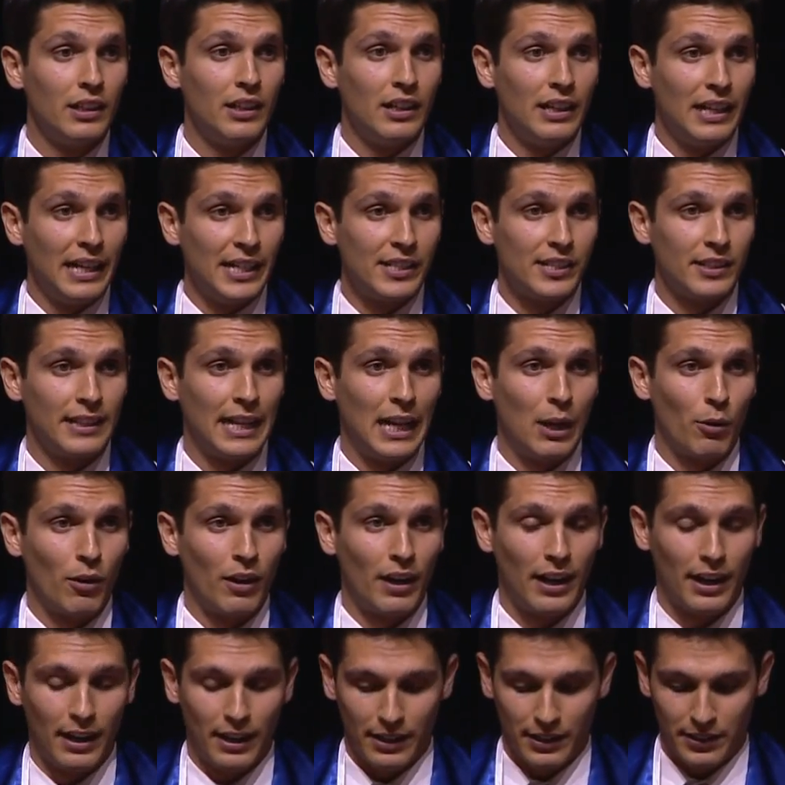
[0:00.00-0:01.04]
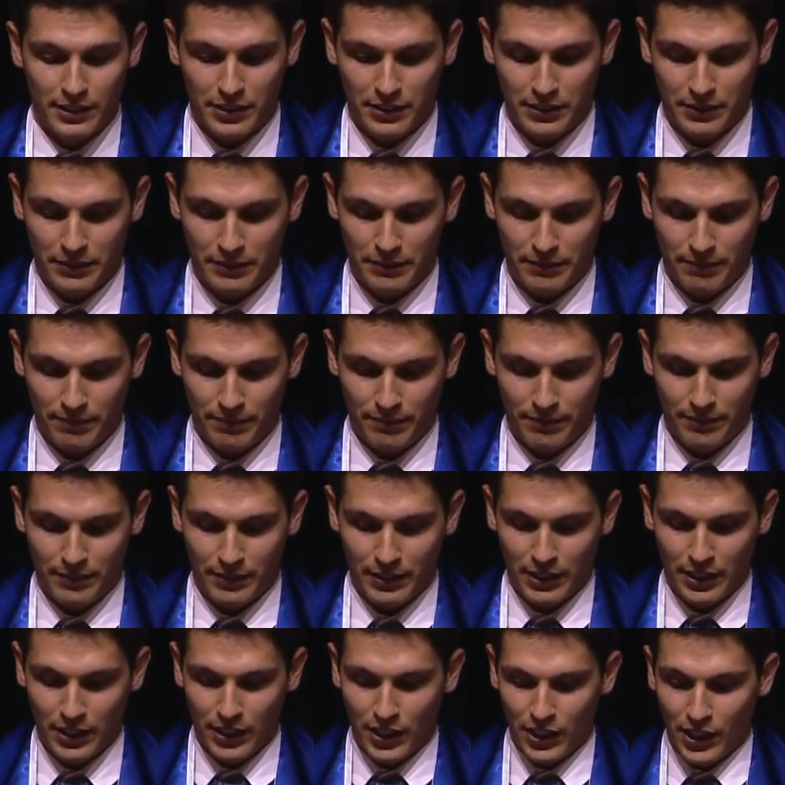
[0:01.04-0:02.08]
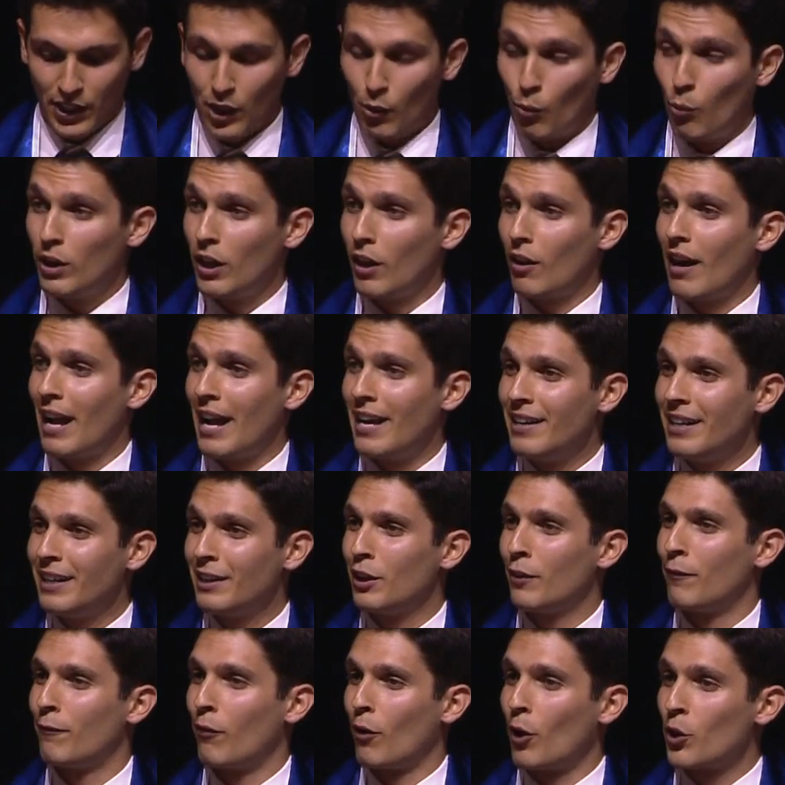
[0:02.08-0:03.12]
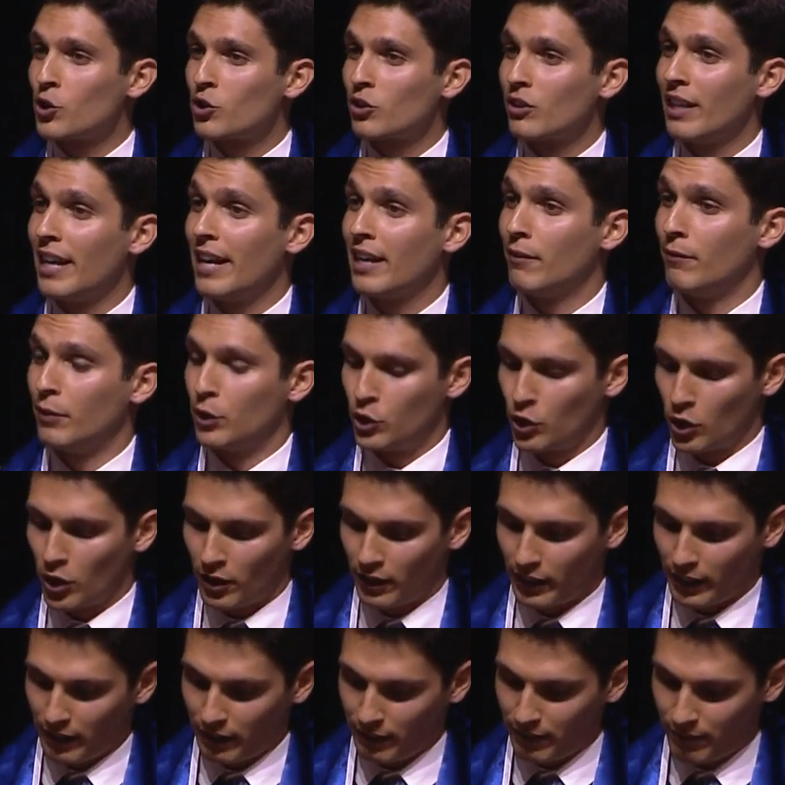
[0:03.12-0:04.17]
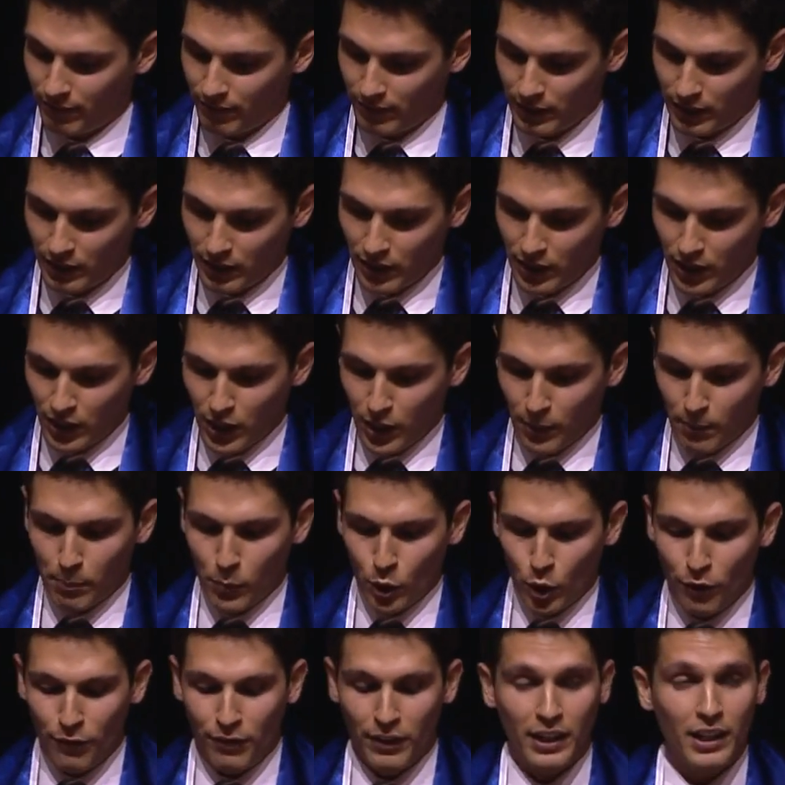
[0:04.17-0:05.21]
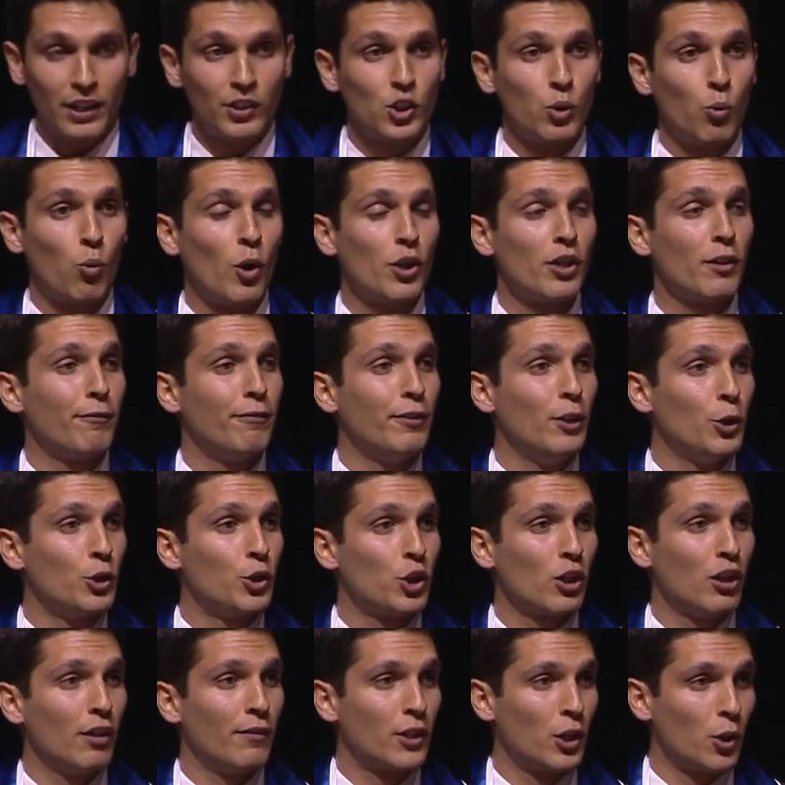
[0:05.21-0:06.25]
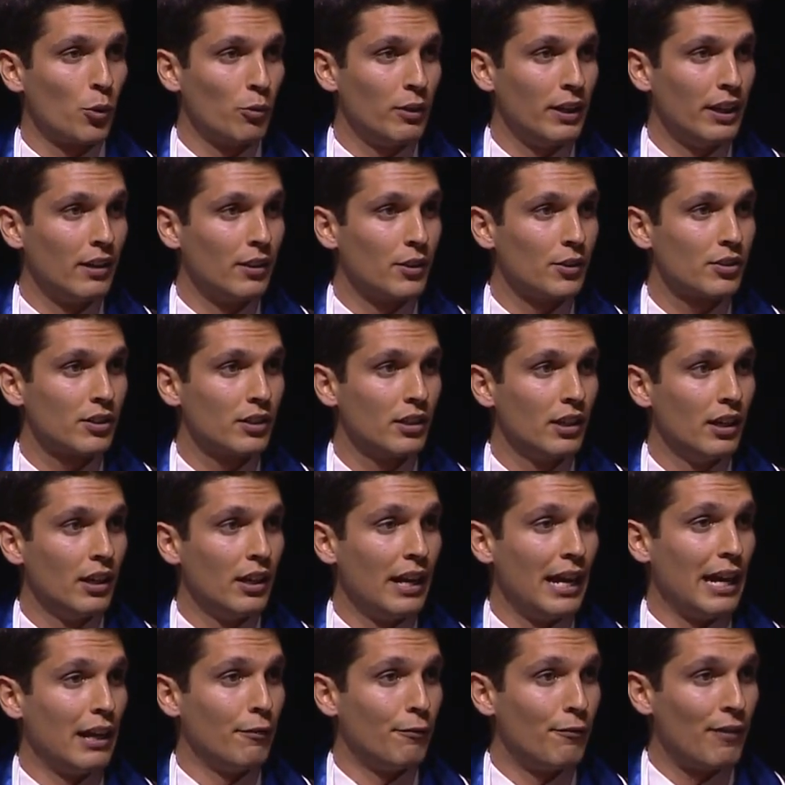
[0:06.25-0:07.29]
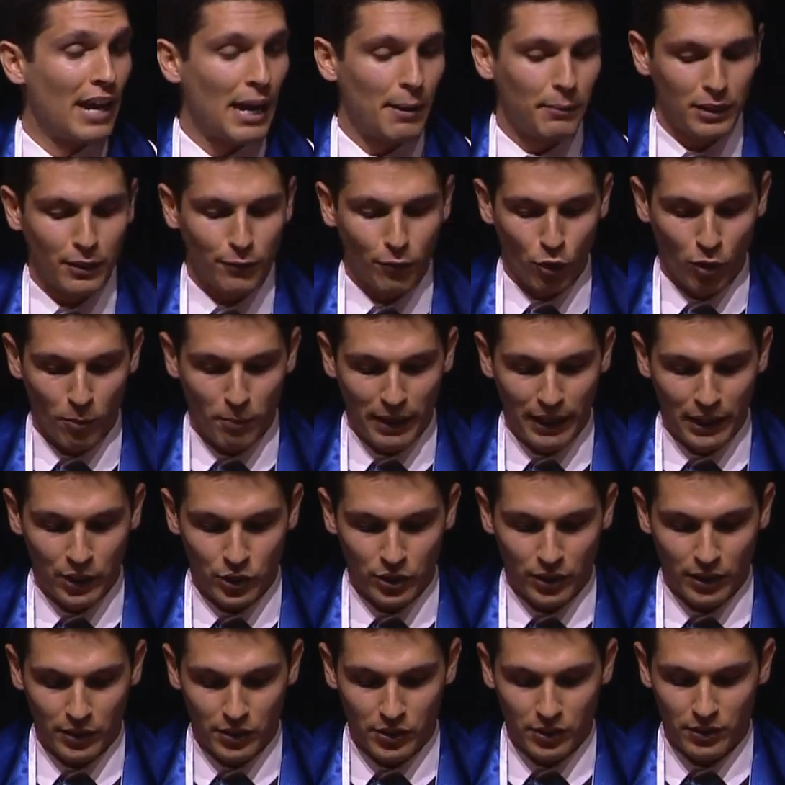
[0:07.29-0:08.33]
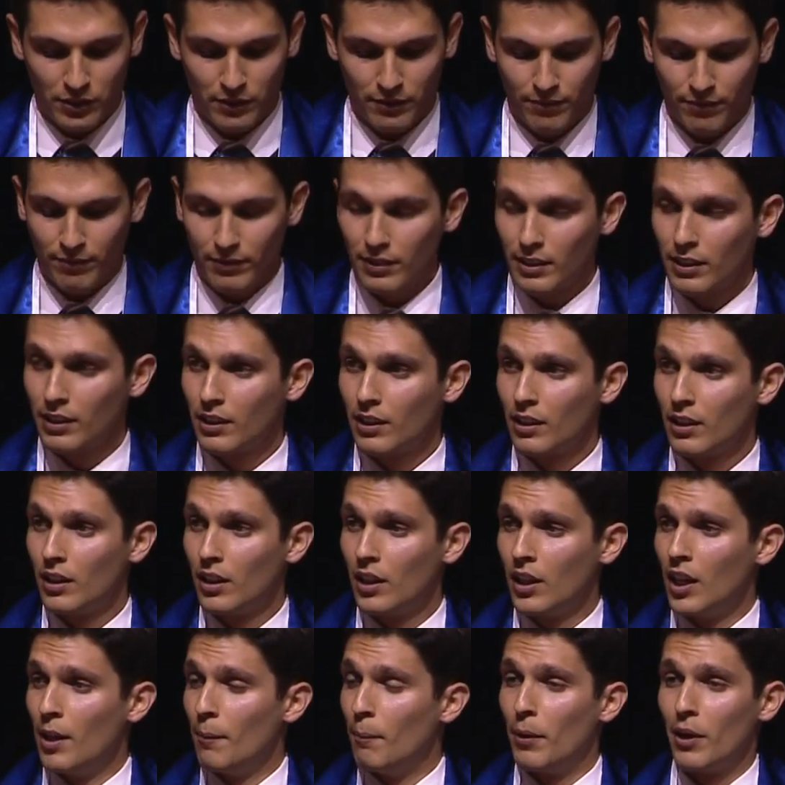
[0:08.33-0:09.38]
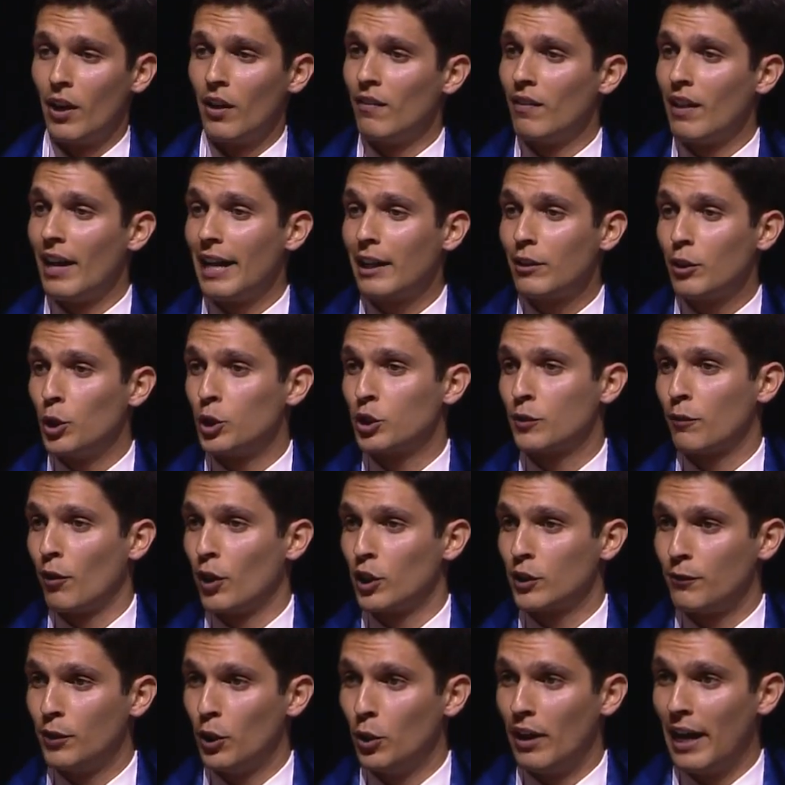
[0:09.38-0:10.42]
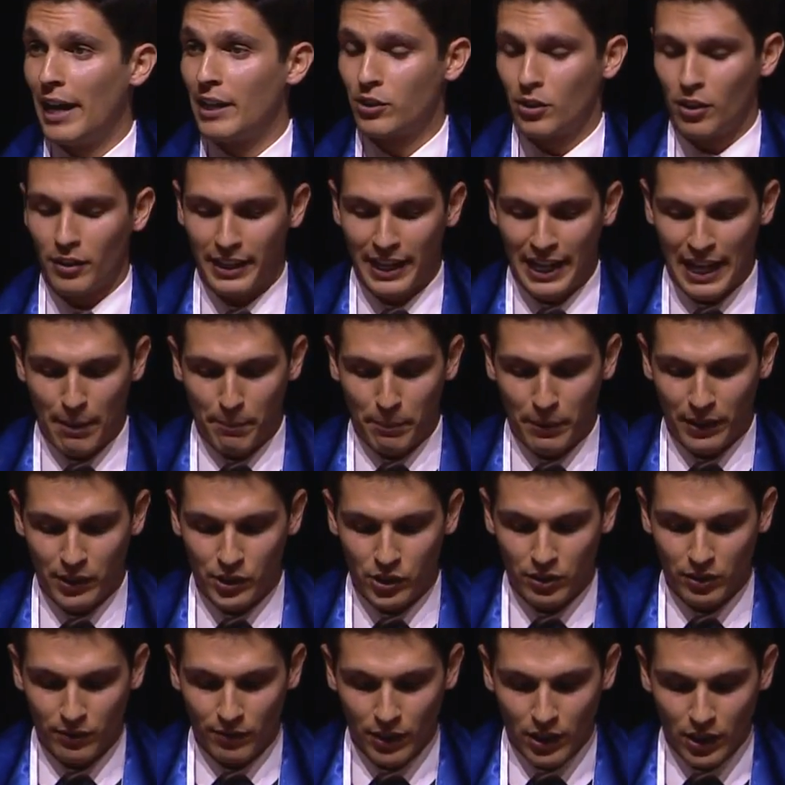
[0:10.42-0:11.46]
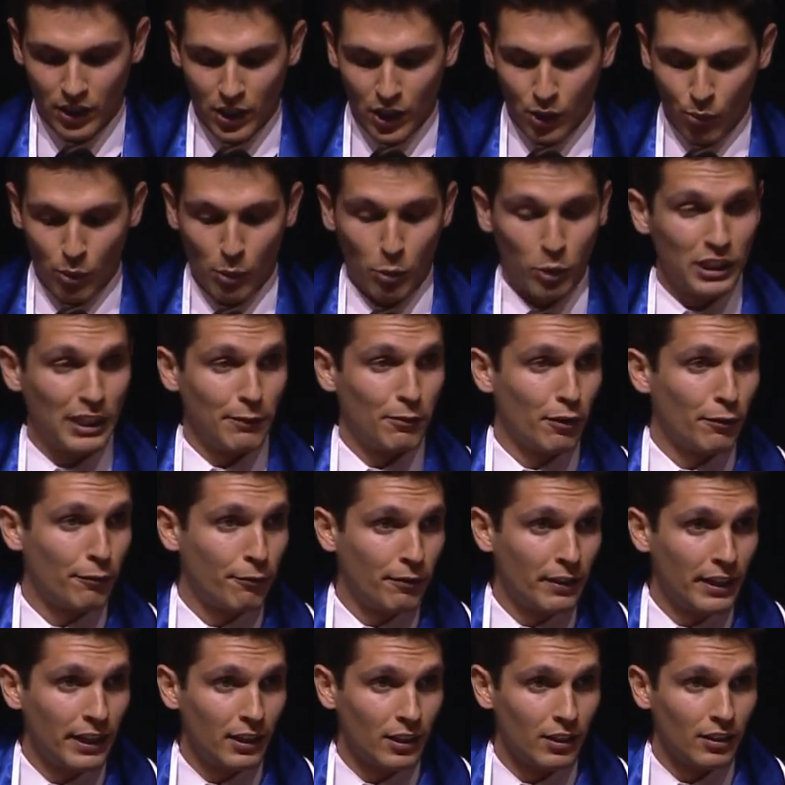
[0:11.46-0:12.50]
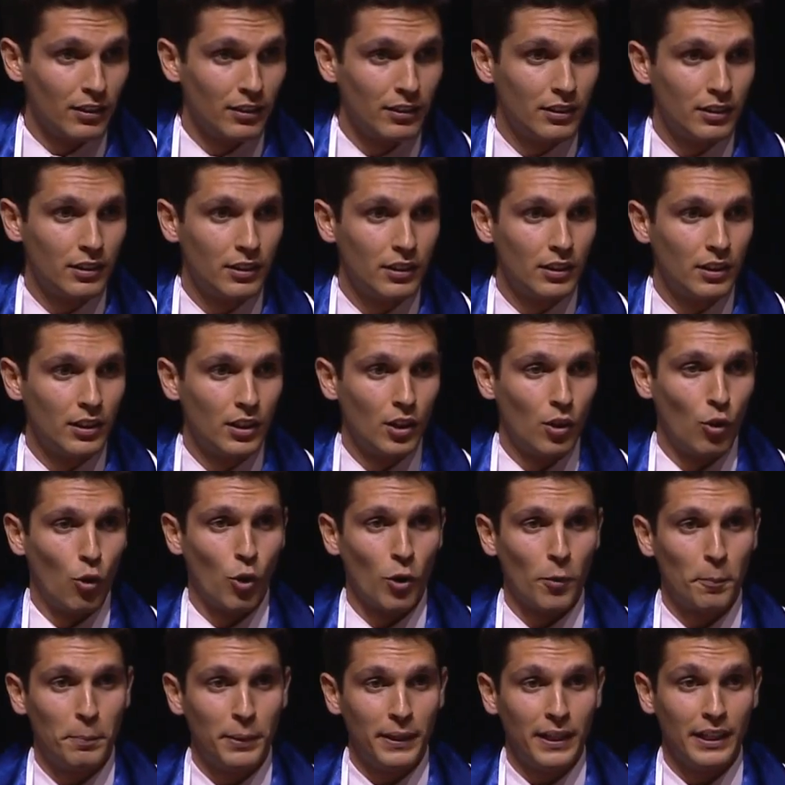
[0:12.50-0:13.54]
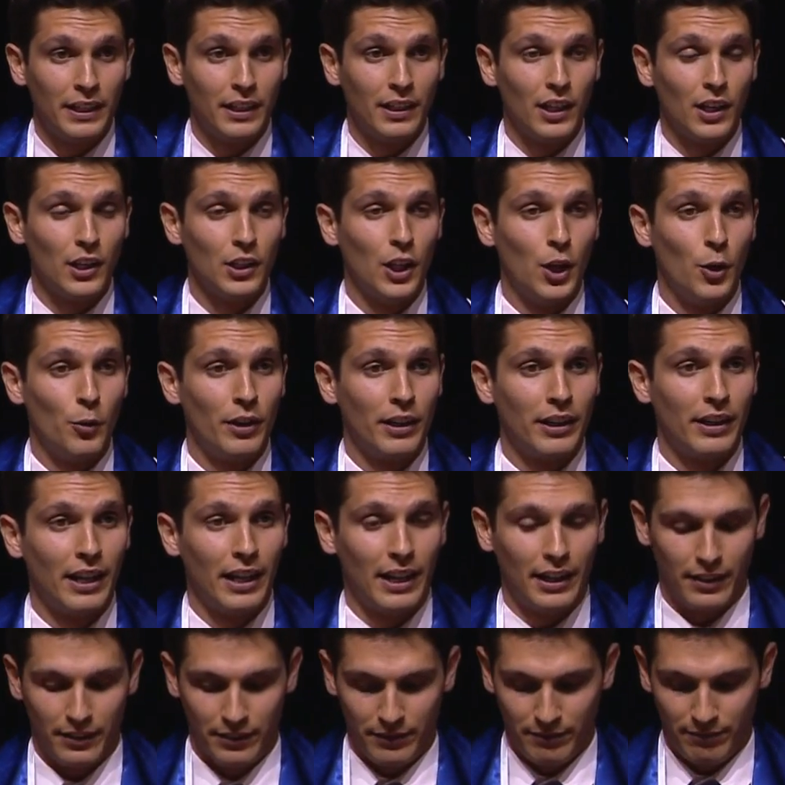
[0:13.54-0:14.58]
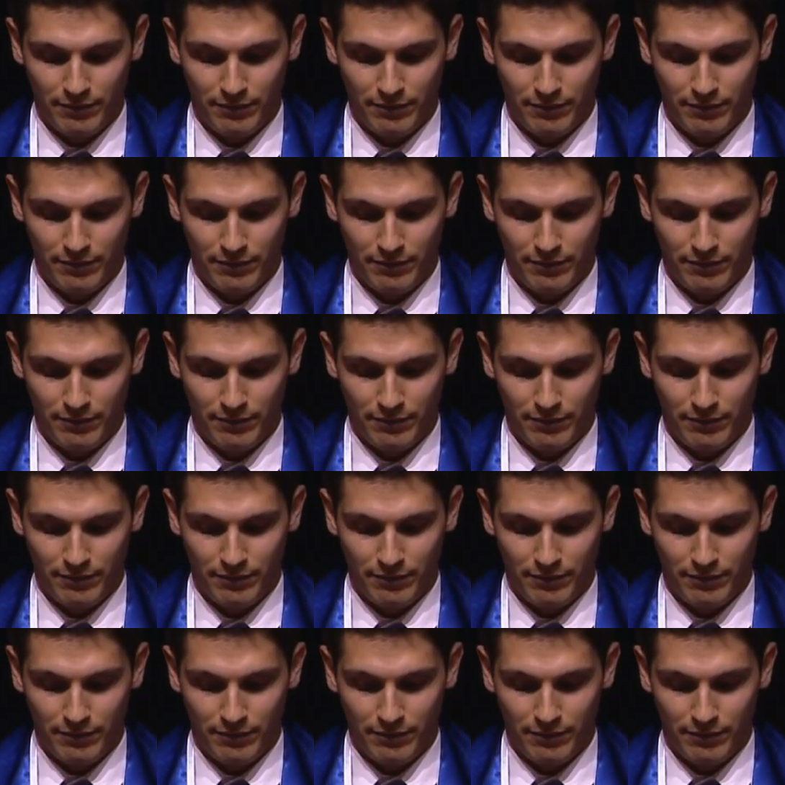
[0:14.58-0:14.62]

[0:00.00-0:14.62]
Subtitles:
is in our hands. We are ending the first leg of a journey, moving toward a future of careers and family formations. But unlike those first few days on campus, we will never feel or be alone again.